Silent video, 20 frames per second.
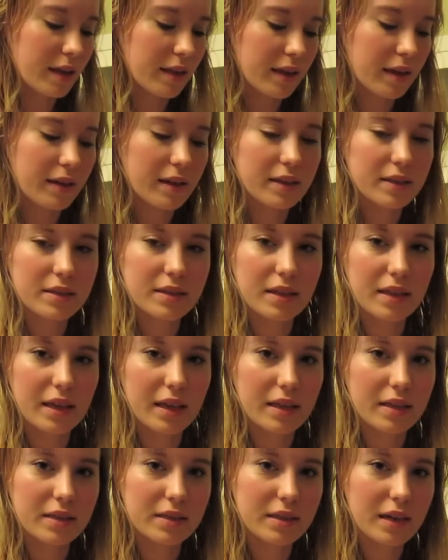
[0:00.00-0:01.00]
like let's say the
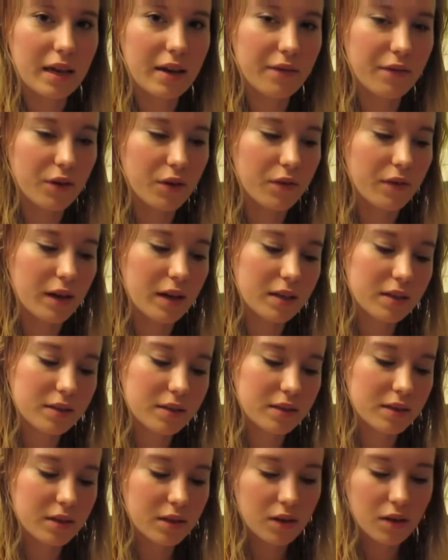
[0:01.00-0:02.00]
inside of your
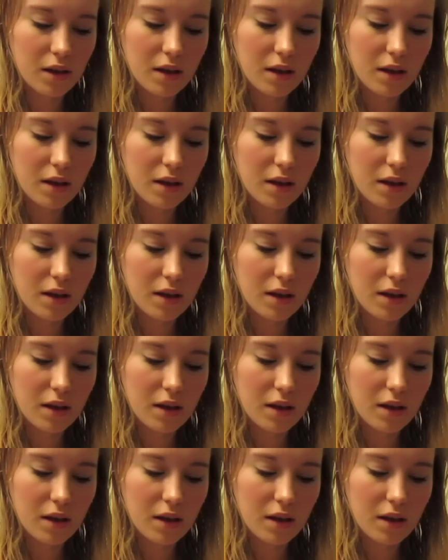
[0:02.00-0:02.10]
wrist,